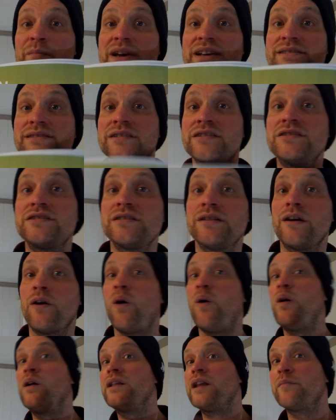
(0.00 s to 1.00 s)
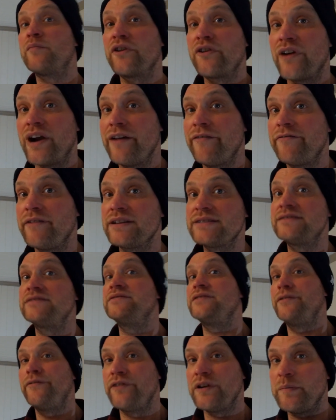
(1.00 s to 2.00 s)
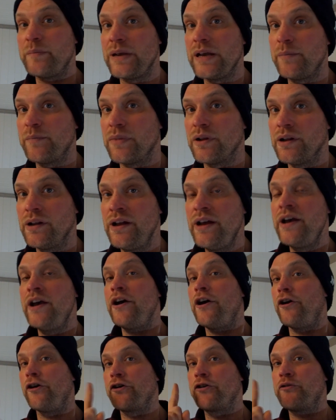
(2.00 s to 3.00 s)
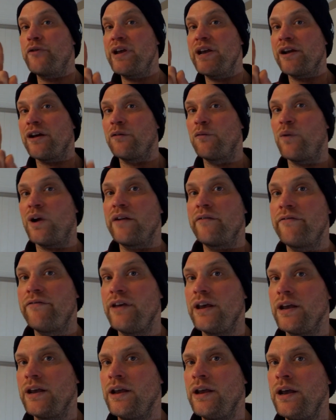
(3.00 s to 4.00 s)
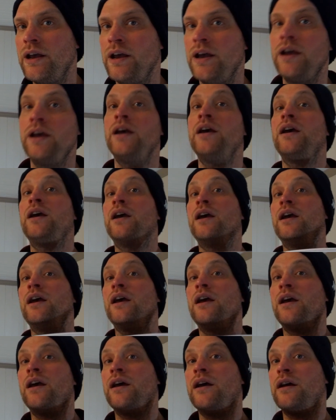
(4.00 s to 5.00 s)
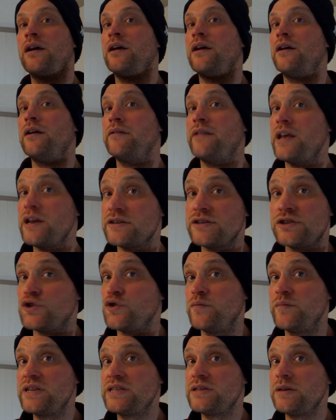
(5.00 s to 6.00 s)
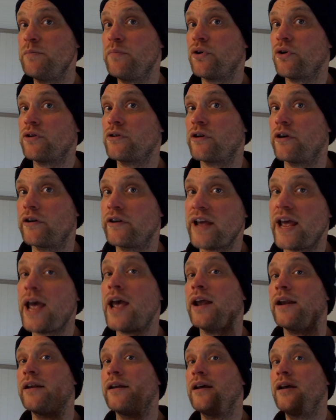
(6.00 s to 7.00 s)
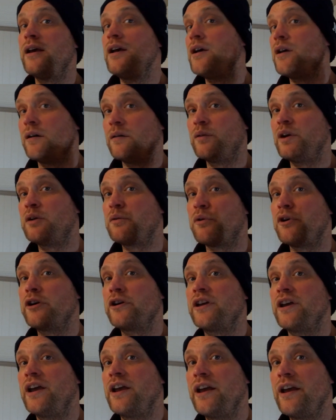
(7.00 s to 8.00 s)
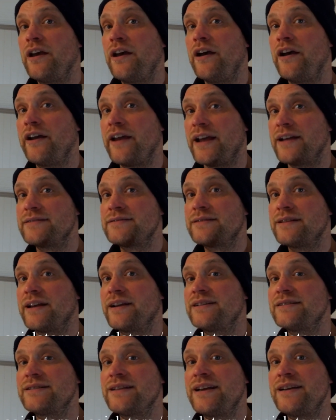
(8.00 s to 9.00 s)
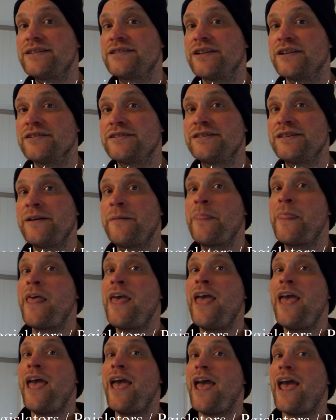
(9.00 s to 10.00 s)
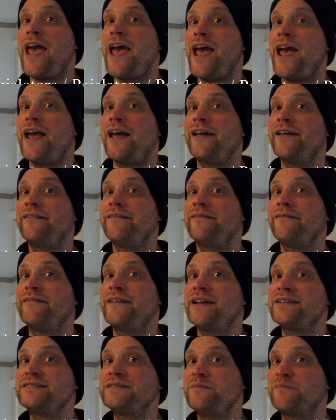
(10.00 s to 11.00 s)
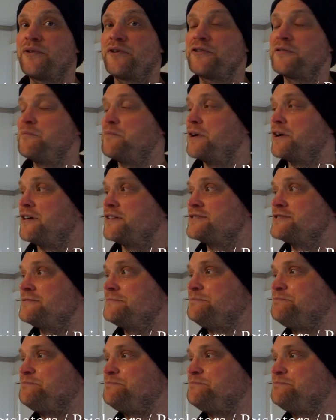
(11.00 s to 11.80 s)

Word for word: message, all demographics, different people agreeing on one thing, they assume it's important. And we're working against legislations. And that's important because